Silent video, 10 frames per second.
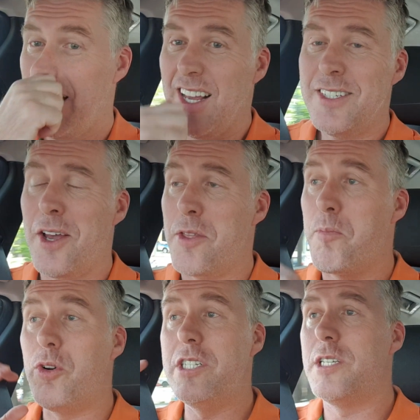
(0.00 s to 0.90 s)
So the
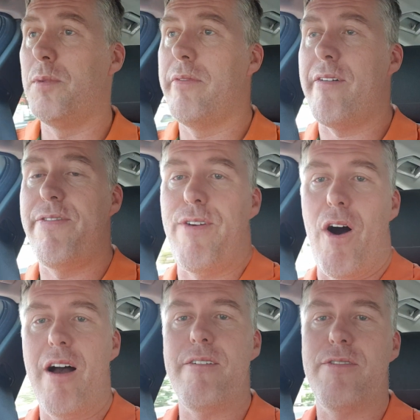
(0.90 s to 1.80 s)
principle of a
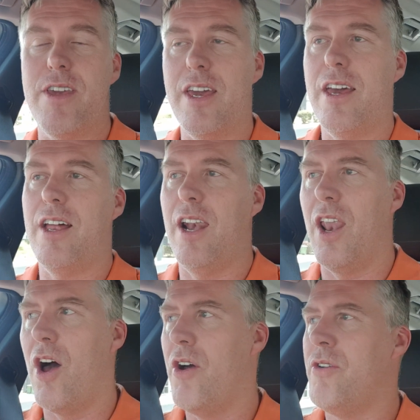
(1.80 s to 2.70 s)
5-year
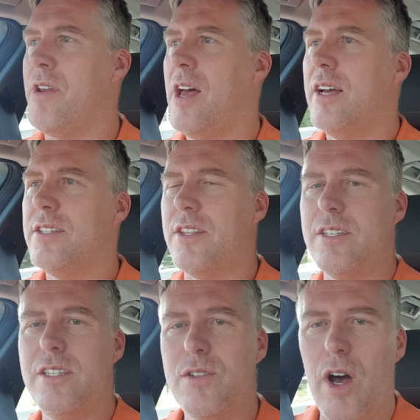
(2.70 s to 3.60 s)
loan. So
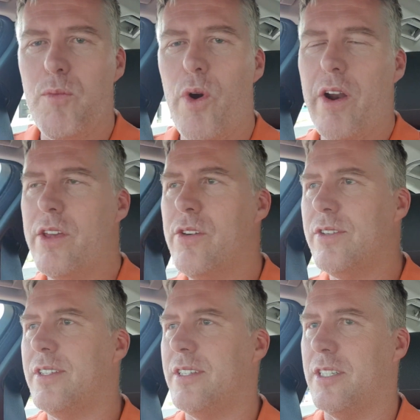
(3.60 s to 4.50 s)
this is where I
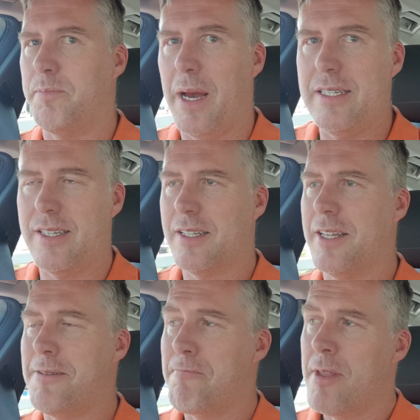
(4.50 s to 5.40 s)
use this is
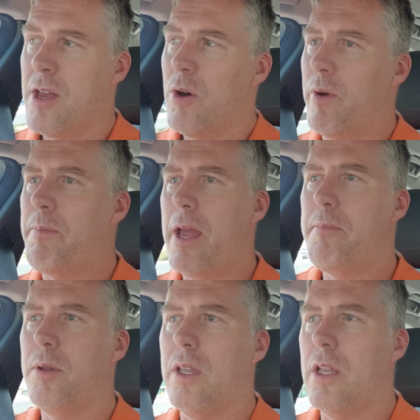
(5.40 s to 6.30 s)
basically when
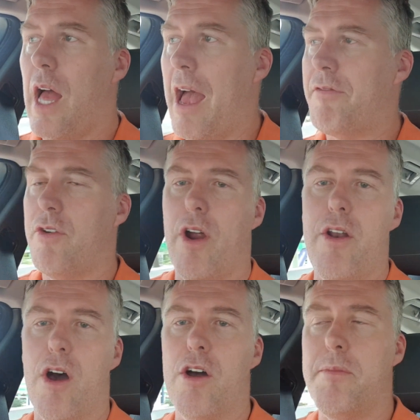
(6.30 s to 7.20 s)
people have their own
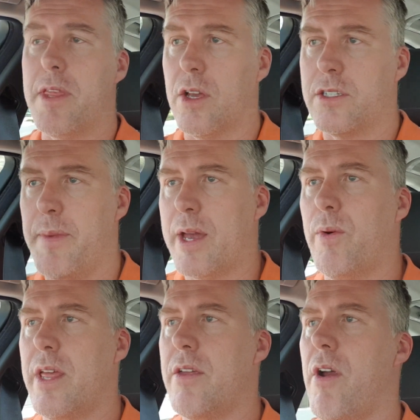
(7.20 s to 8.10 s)
home and they've got some
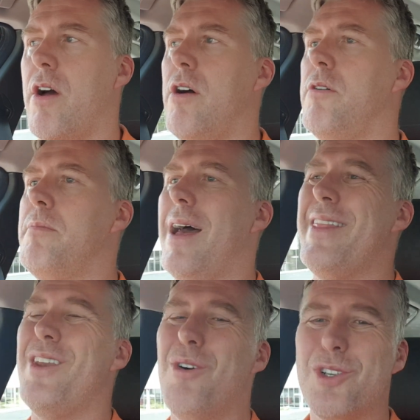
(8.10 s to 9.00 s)
equity in their own home
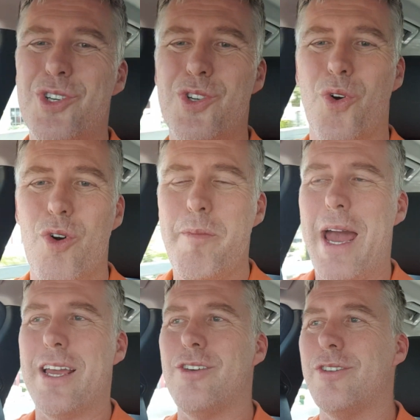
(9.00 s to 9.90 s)
and they're not sure
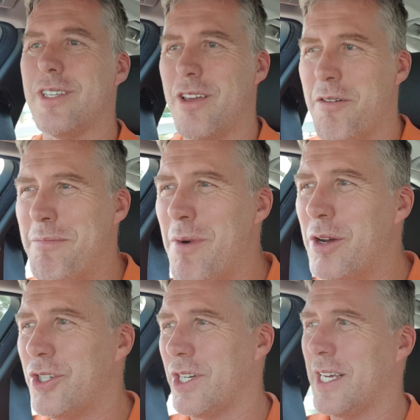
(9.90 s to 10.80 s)
about using, they're
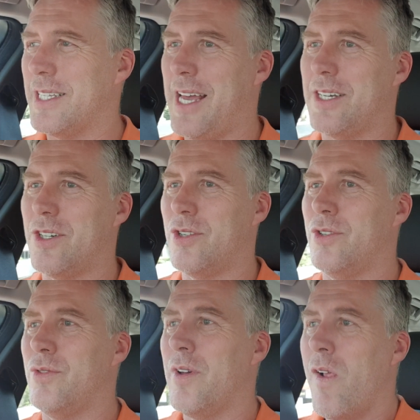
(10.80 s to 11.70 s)
emotionally attached
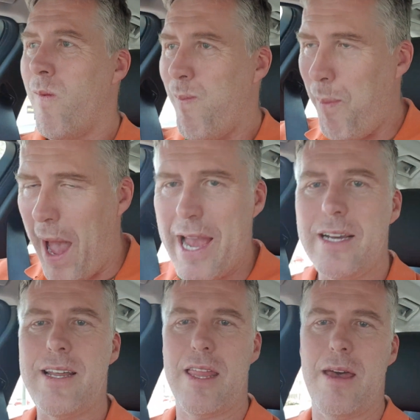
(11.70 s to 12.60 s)
to
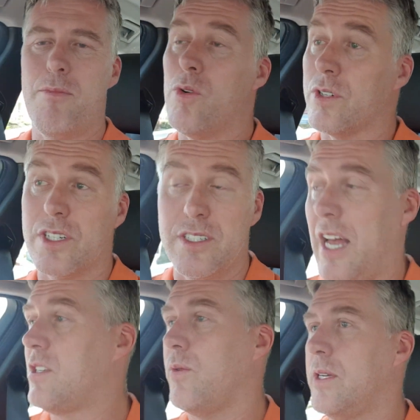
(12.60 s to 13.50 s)
paying down that mortgage because
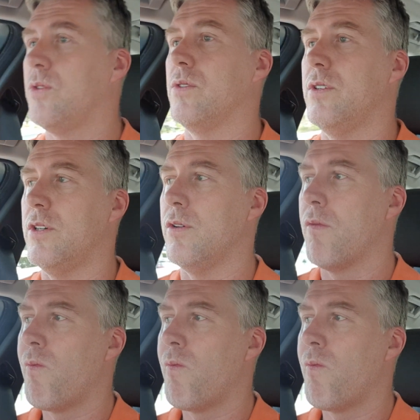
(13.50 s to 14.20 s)
that's what we're taught to do.